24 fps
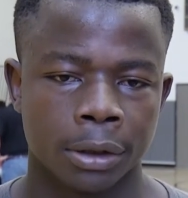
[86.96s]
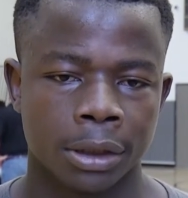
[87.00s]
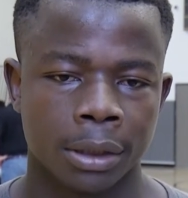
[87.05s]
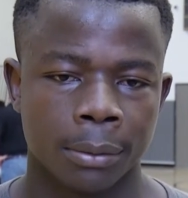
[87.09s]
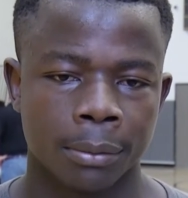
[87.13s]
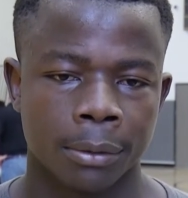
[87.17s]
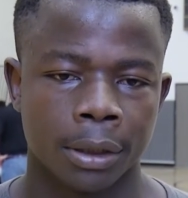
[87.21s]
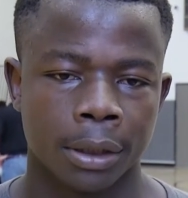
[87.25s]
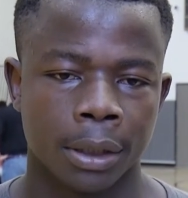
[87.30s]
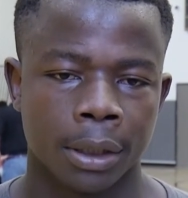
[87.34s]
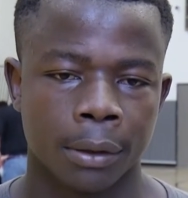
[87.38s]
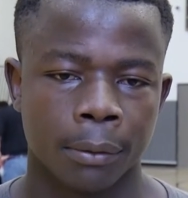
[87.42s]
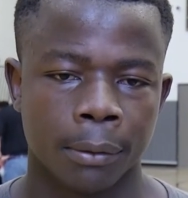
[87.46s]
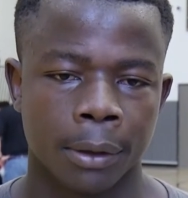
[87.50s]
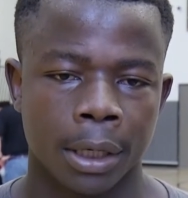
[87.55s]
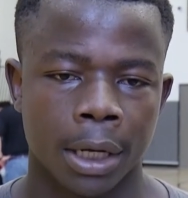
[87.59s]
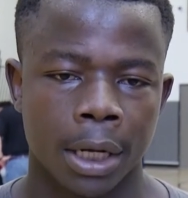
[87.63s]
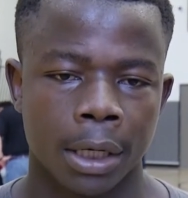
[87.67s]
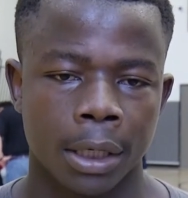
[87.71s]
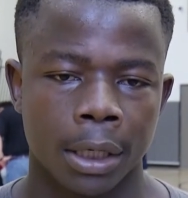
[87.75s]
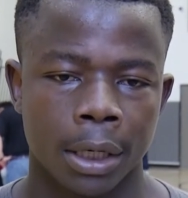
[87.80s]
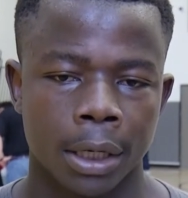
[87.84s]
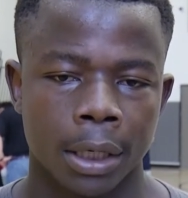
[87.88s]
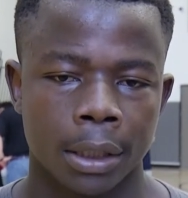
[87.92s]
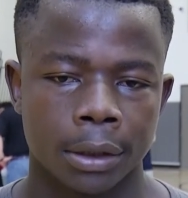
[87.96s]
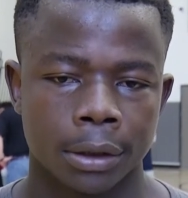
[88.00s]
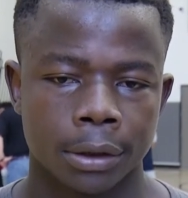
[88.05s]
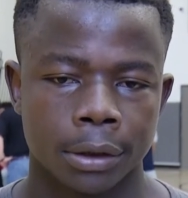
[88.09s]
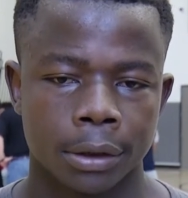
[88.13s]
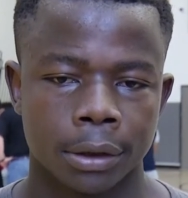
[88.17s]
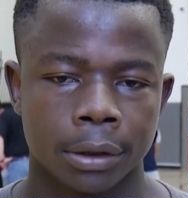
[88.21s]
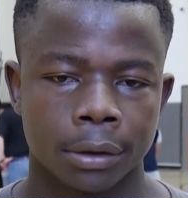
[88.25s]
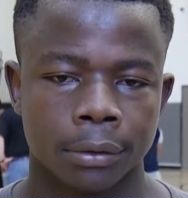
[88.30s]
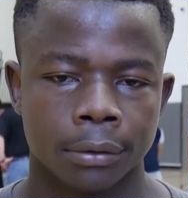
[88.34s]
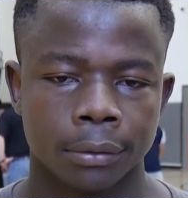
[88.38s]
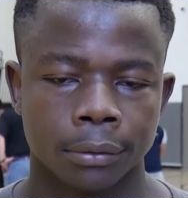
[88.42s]
something that we had in us.
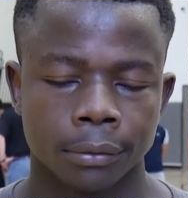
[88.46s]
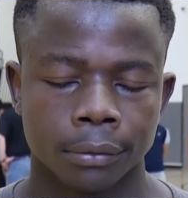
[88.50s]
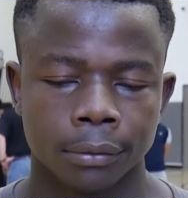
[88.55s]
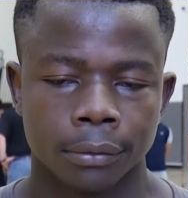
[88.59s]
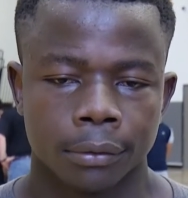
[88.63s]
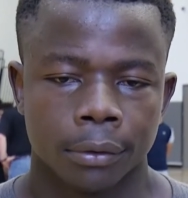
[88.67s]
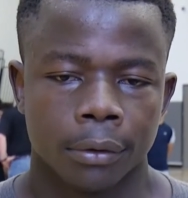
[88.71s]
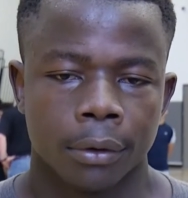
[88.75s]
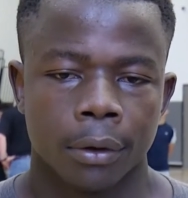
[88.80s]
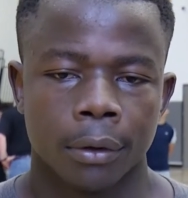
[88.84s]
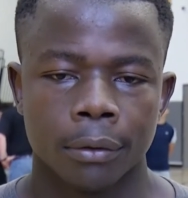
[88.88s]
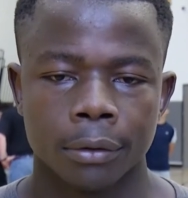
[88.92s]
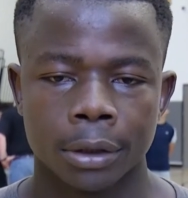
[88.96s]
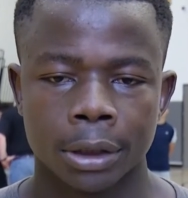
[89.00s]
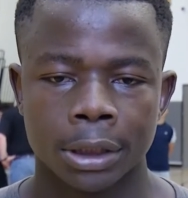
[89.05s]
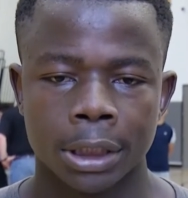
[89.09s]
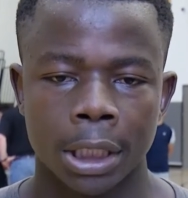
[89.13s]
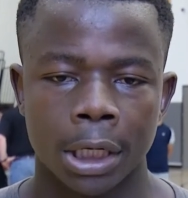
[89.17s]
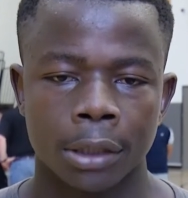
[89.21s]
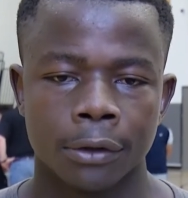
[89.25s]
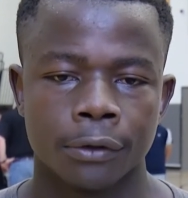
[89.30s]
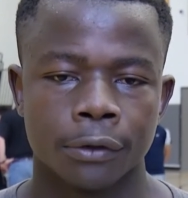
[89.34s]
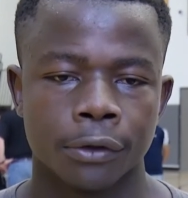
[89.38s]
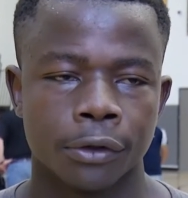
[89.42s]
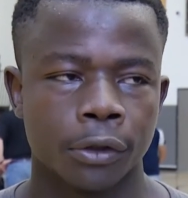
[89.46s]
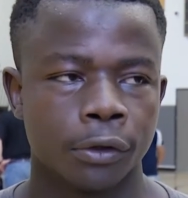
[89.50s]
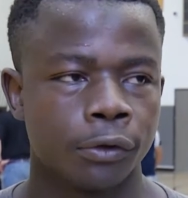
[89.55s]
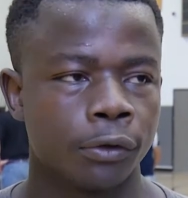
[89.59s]
And decided to show